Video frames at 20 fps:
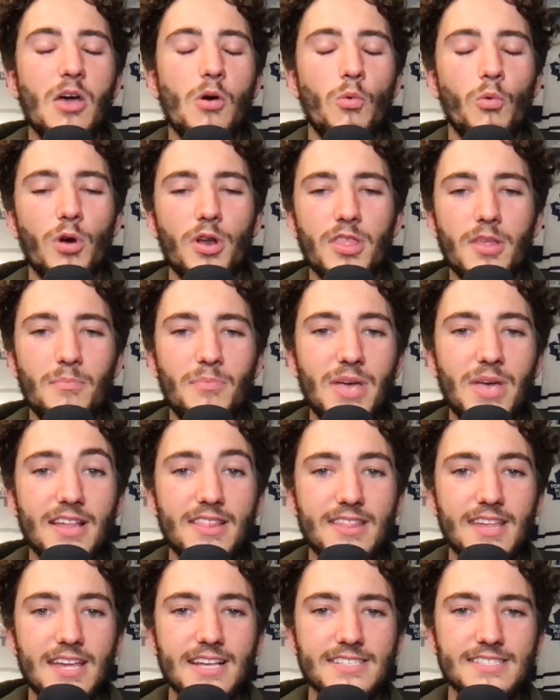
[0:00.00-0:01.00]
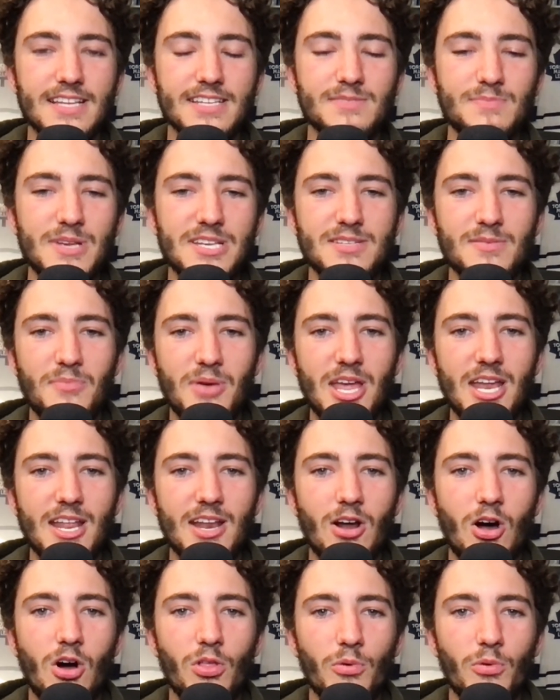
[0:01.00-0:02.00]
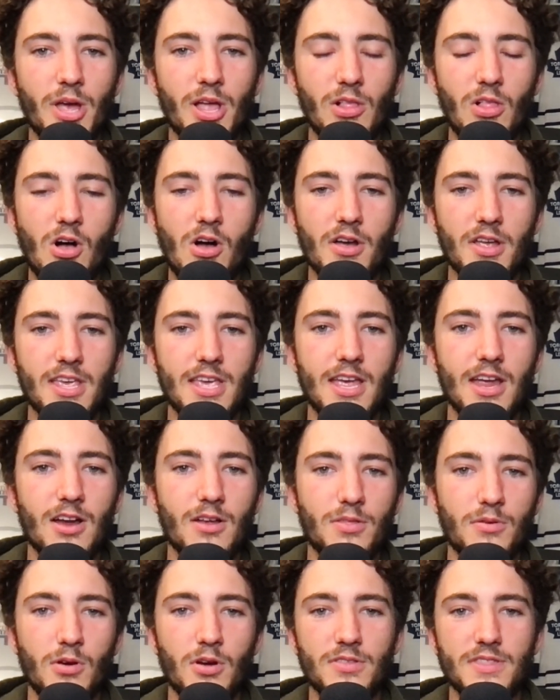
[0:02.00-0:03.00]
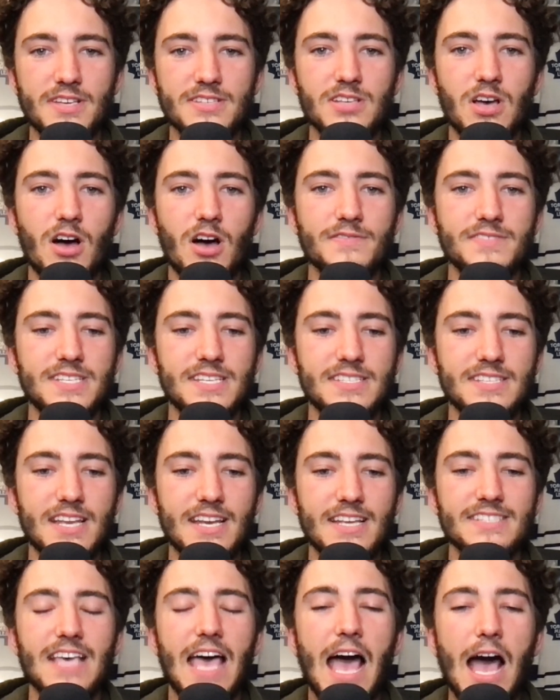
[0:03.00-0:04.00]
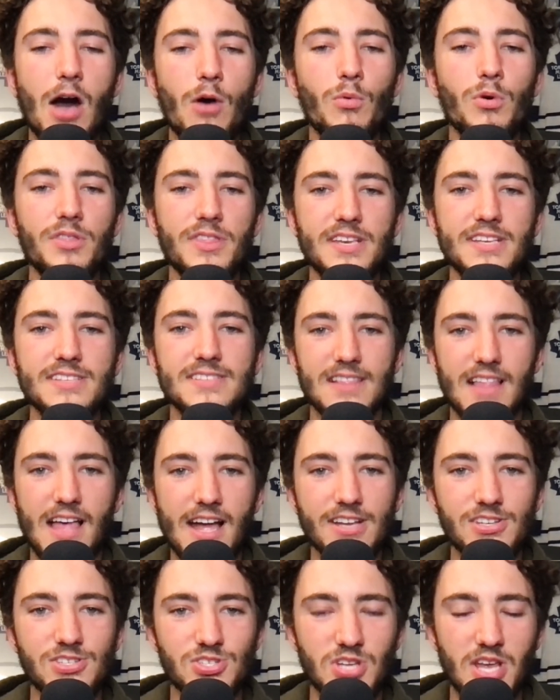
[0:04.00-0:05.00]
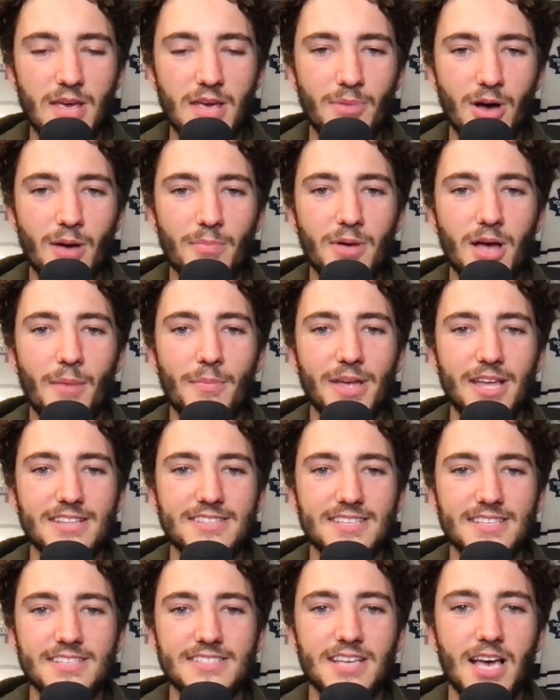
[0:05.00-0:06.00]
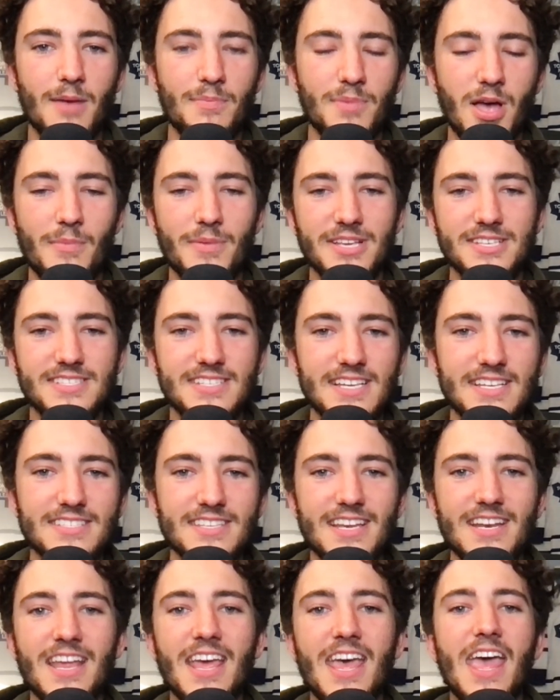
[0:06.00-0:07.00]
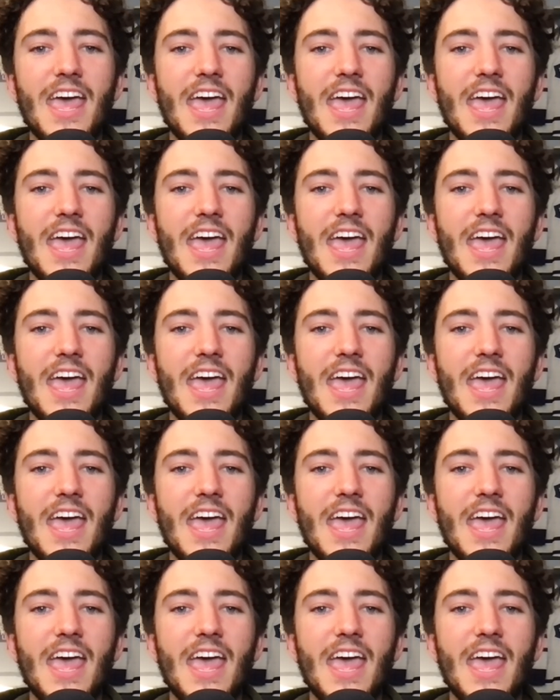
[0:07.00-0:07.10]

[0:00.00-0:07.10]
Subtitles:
One of the big things that's been debated all the way along here throughout this offseason is how will these lines shape up coming into this upcoming season?